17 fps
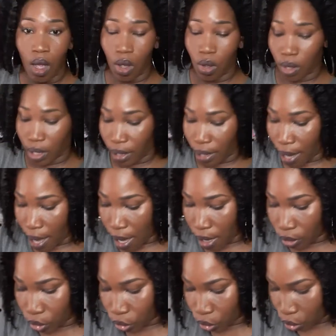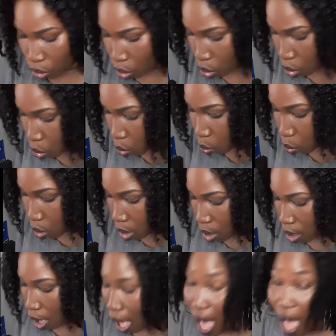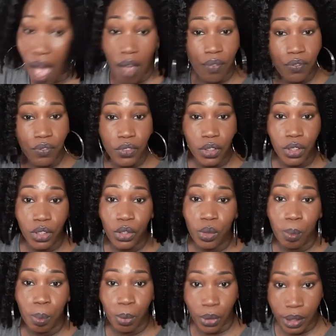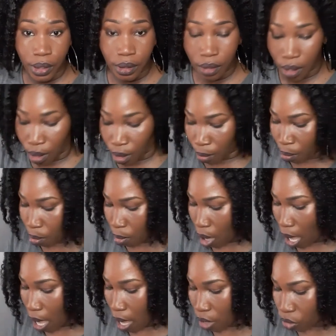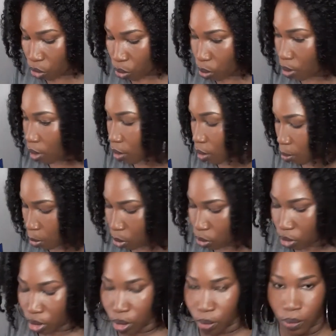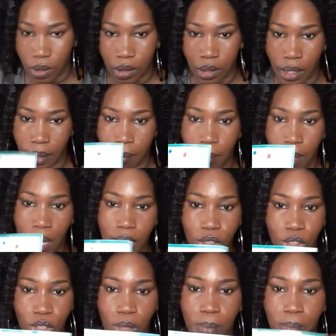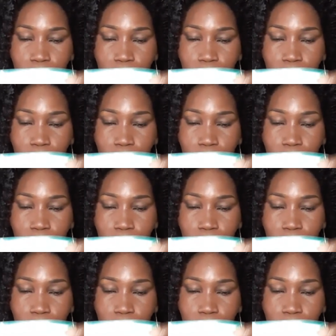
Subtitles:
Okay guys, so after you print them and you cut them out, this one is like mashed up,